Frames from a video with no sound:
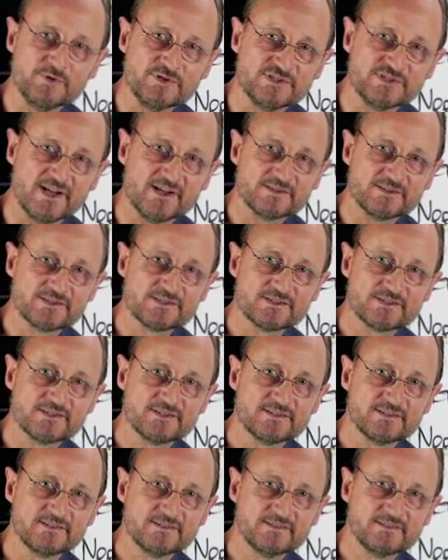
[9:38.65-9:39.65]
results.
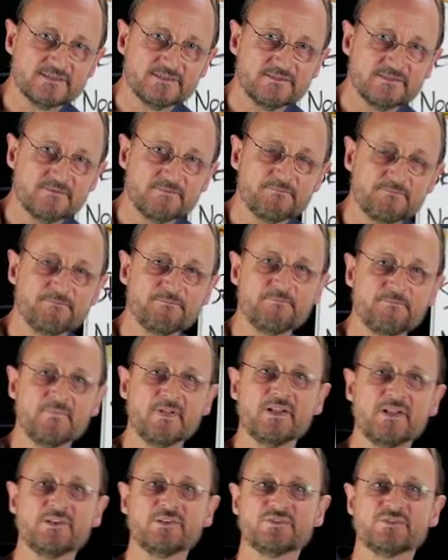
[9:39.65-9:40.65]

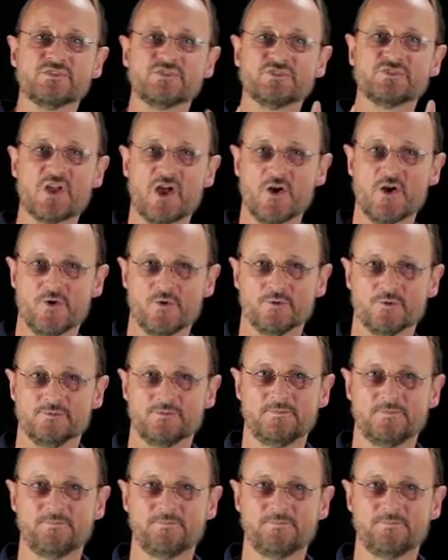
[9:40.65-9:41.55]
So,